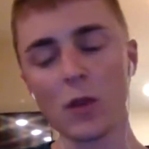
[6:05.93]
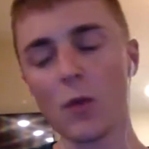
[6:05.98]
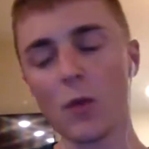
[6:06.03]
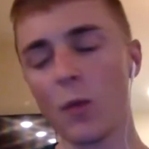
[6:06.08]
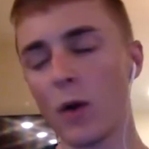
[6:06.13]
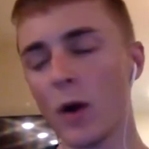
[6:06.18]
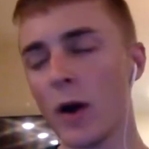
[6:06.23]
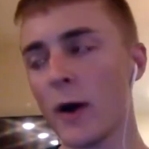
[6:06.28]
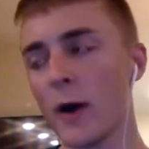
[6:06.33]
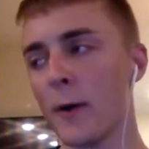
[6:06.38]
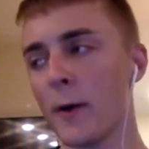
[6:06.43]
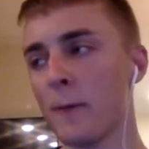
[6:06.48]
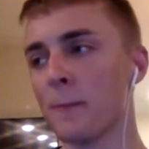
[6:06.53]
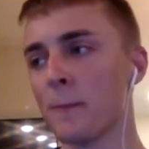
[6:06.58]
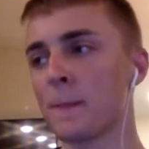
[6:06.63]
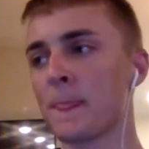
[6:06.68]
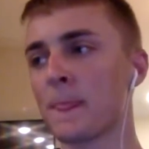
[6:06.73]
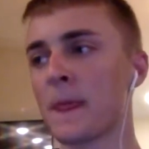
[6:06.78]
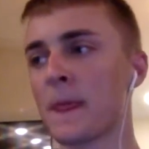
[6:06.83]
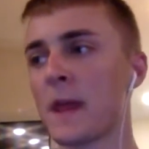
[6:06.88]

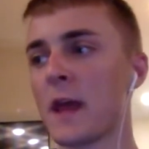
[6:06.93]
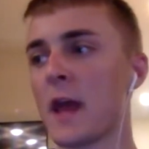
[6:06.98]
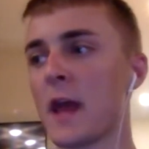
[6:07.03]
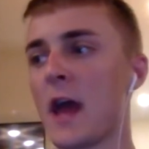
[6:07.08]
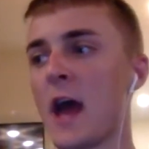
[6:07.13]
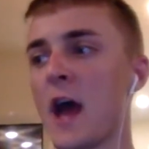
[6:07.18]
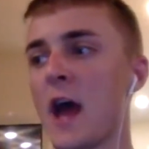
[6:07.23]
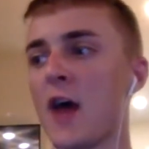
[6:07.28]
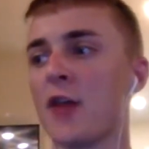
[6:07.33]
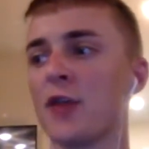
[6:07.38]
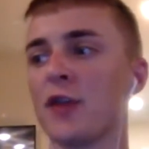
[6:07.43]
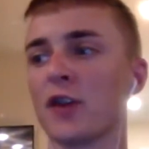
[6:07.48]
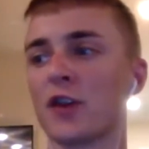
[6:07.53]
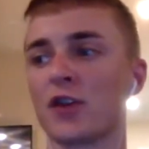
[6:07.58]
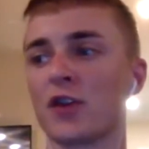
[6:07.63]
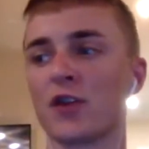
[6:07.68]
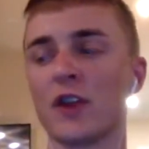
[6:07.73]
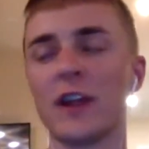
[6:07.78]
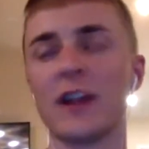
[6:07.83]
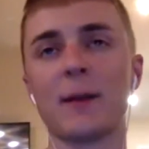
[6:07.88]
Well, the
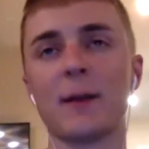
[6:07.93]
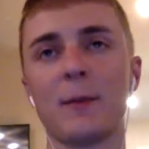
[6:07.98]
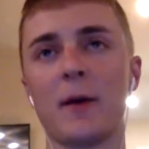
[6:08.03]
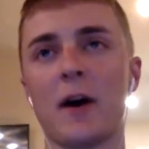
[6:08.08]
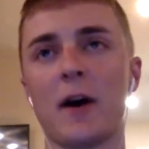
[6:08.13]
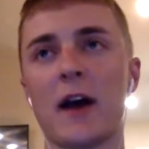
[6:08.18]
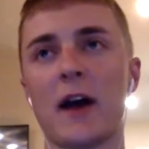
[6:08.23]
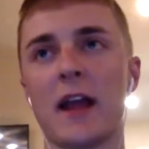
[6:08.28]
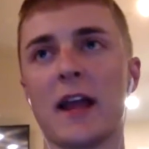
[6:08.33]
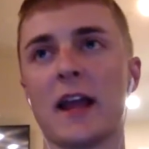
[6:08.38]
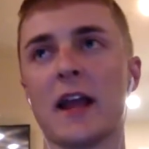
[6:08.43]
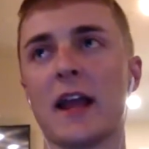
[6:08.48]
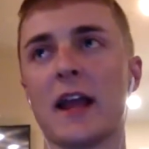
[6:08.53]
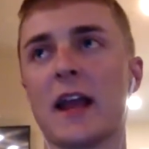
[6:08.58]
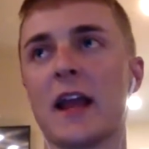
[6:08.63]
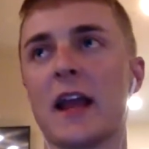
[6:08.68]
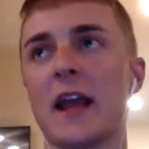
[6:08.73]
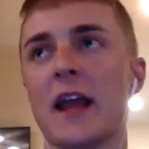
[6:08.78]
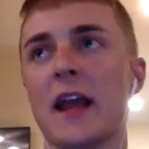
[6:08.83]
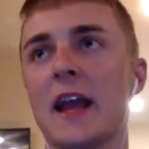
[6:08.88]
creek bite
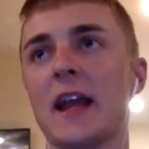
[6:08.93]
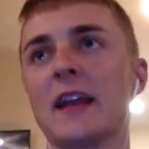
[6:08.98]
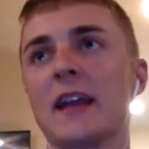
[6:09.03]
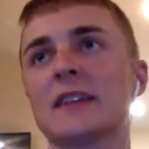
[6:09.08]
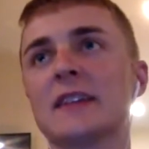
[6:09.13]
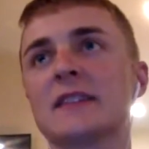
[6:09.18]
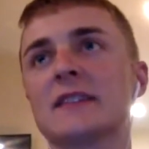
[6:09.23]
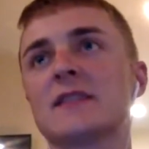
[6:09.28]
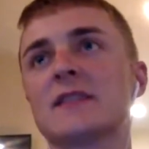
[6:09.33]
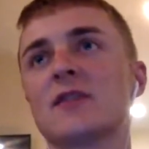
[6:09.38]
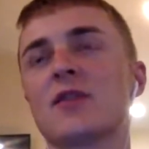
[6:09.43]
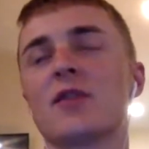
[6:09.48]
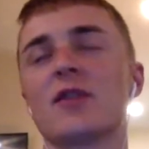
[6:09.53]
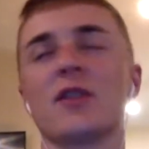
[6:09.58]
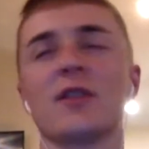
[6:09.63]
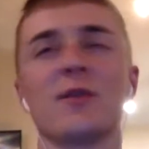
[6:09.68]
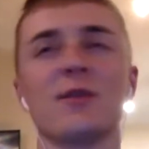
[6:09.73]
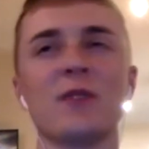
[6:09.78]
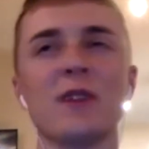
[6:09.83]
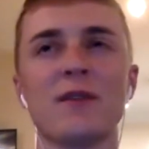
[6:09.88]
or
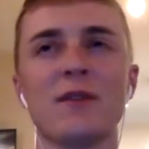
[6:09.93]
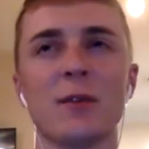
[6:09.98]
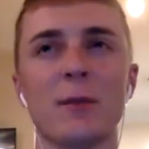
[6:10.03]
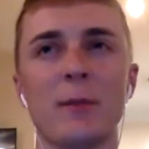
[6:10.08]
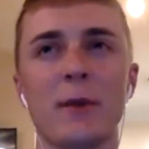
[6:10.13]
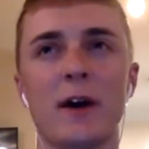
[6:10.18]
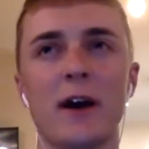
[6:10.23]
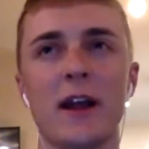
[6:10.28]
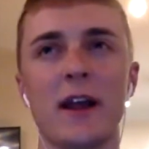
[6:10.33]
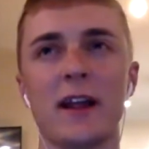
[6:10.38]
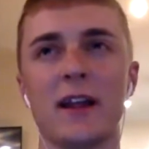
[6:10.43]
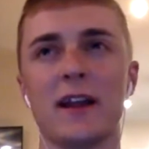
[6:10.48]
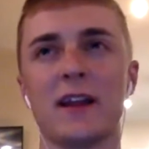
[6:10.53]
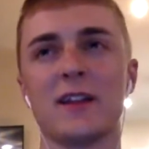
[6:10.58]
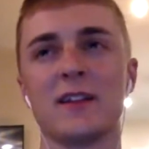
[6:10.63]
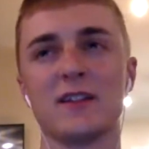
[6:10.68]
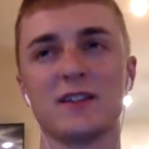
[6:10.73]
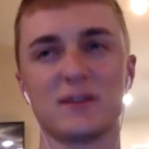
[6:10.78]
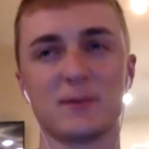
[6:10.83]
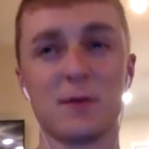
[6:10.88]
the river bite,
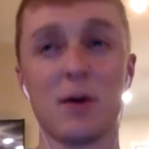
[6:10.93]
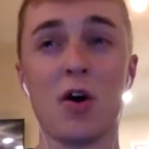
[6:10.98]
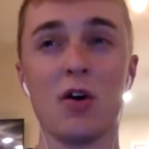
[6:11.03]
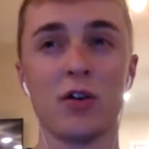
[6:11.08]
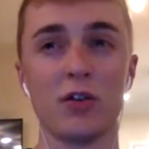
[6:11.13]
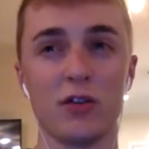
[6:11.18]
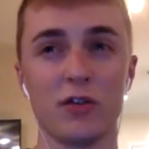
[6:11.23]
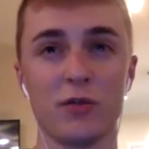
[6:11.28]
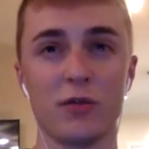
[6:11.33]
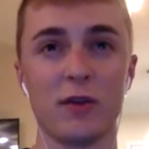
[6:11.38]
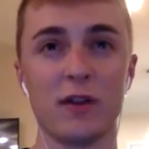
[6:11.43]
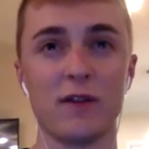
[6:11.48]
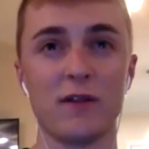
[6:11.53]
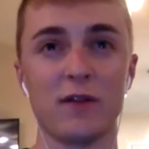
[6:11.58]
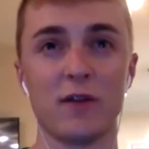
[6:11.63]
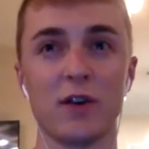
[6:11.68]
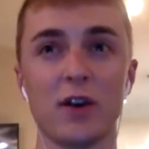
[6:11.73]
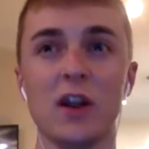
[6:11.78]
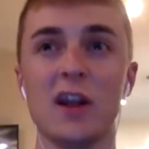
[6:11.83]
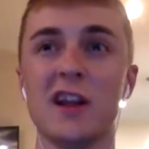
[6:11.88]
the smaller the
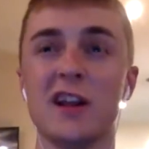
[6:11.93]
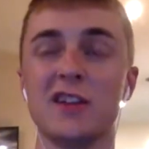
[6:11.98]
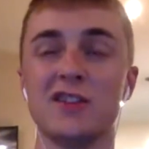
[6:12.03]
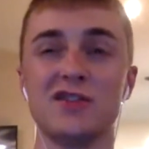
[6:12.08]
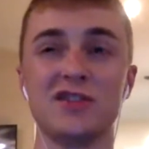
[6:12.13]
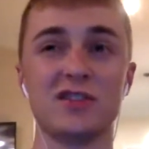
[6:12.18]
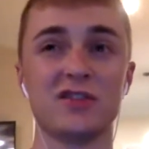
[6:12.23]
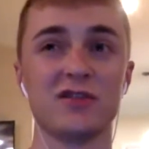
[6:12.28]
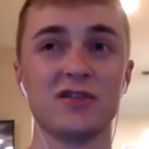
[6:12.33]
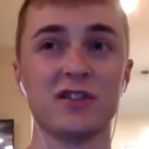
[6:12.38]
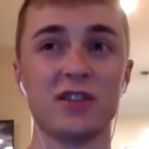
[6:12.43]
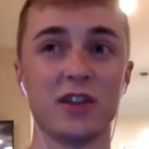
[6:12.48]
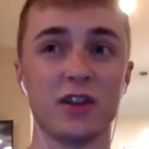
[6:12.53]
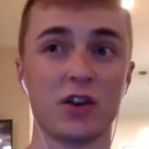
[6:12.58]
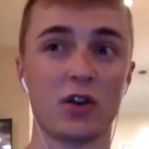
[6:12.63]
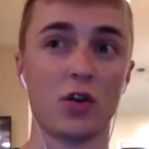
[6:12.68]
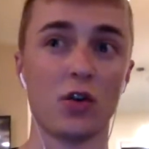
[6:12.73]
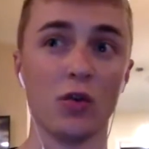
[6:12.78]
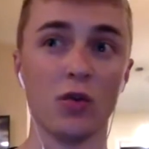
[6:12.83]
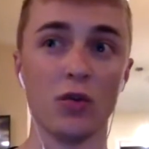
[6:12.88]
river, generally
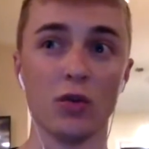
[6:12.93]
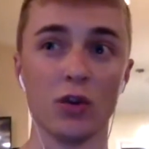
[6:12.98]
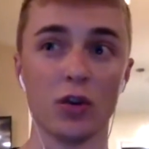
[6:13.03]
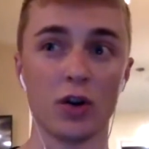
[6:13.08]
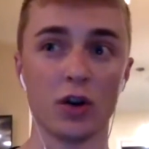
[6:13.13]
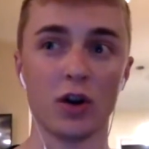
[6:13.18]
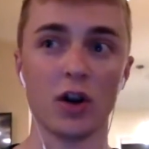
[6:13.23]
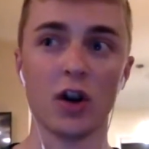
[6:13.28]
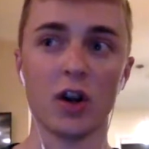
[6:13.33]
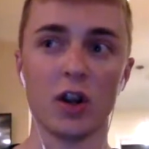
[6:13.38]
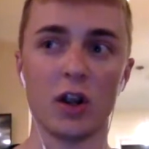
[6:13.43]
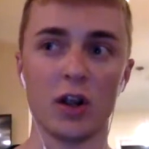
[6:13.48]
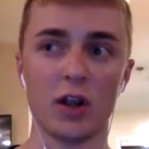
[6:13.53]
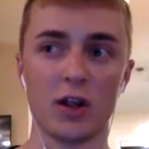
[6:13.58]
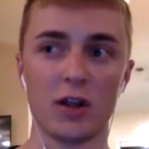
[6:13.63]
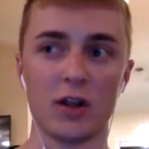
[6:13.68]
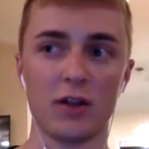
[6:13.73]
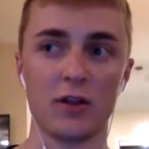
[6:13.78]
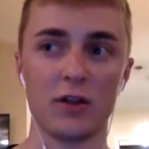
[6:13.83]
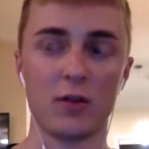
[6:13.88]
the cooler
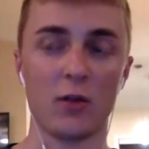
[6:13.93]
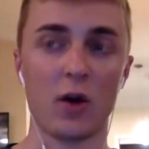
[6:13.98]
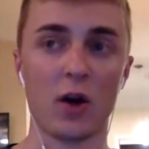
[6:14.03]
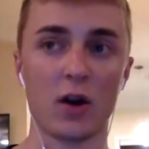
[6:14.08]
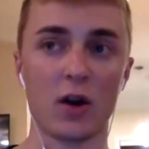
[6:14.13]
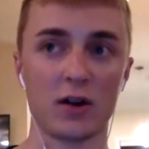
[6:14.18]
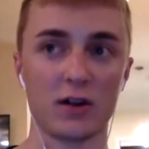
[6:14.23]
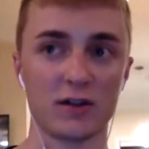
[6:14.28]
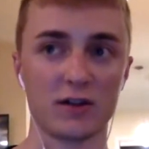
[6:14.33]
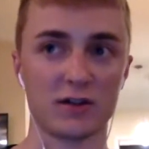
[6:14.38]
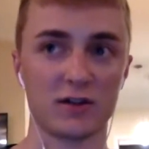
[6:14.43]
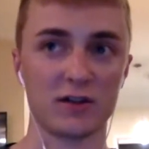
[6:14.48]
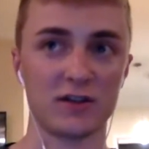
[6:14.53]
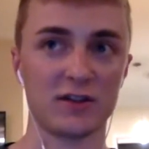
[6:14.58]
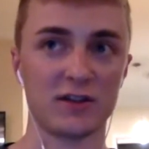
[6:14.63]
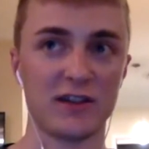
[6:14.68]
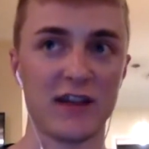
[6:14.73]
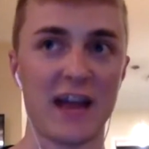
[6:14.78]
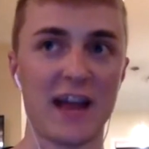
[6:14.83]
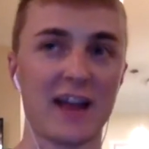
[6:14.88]
the water is going to
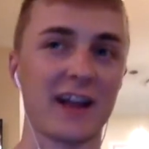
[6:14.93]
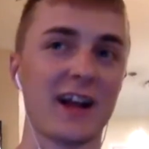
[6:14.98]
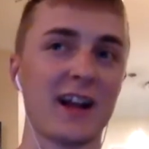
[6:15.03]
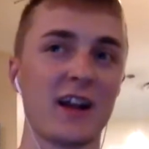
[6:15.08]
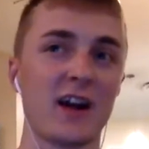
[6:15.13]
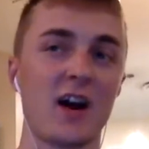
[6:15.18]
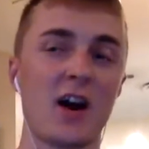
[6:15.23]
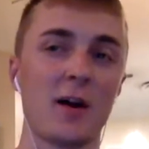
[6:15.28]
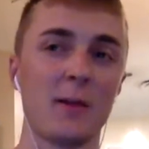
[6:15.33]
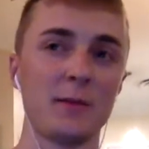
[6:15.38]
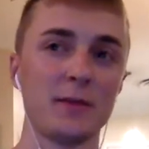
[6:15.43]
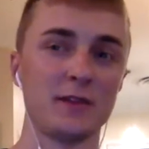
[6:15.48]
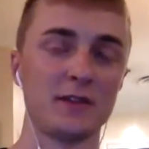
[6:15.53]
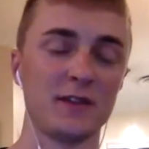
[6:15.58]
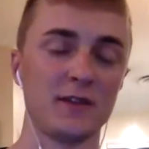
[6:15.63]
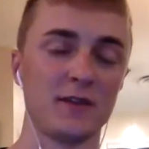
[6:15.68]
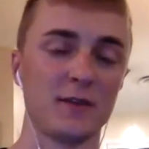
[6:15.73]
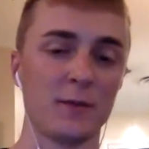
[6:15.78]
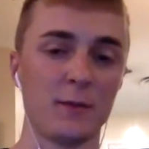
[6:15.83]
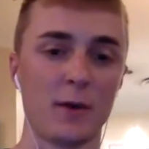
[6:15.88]
stay, kind of
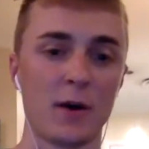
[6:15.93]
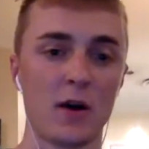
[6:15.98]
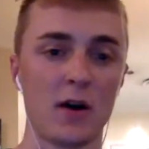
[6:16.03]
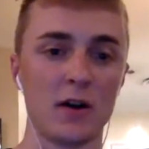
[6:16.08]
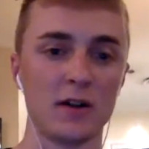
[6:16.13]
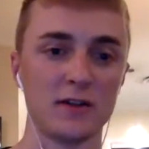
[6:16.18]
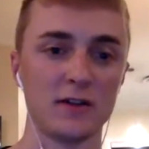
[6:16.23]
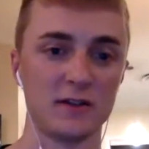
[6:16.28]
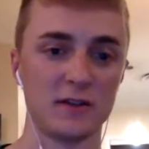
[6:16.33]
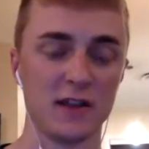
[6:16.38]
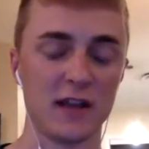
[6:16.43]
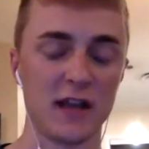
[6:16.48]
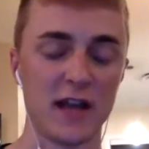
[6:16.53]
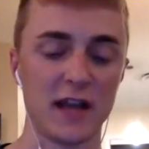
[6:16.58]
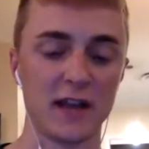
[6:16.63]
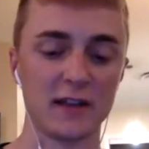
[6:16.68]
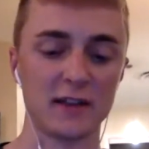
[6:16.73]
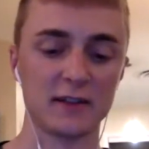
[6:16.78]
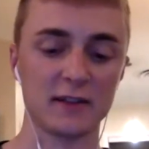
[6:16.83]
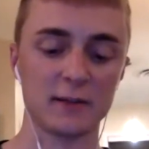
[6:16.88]
opposite from ponds and
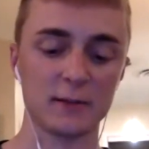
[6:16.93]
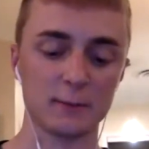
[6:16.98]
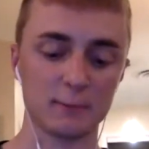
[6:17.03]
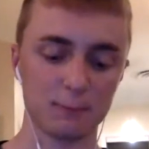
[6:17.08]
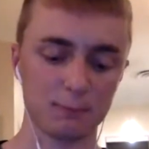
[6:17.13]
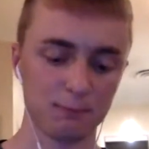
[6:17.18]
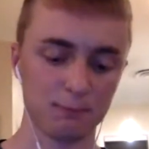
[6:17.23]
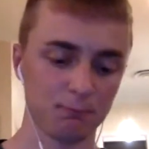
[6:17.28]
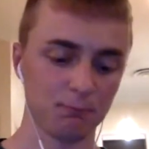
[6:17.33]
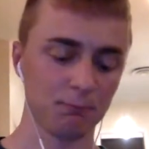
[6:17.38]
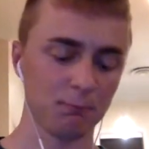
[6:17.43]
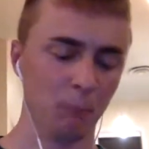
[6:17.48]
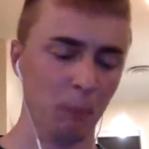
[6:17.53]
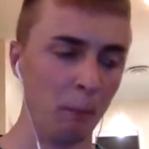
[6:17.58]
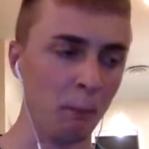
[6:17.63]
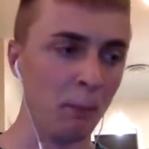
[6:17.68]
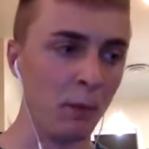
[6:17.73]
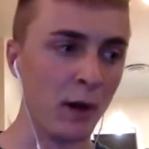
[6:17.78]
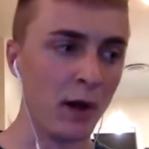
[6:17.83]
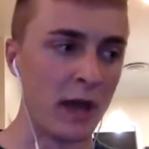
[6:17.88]
lakes.
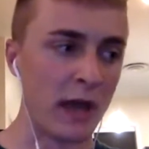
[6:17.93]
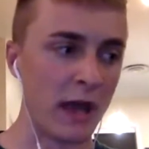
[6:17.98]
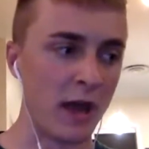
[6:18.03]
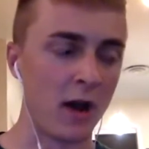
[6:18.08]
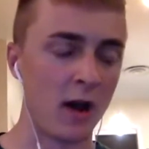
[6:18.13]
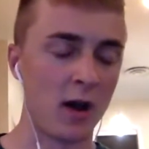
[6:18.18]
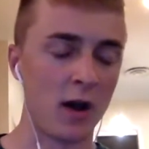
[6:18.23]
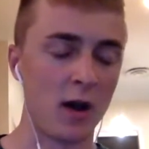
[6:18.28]
But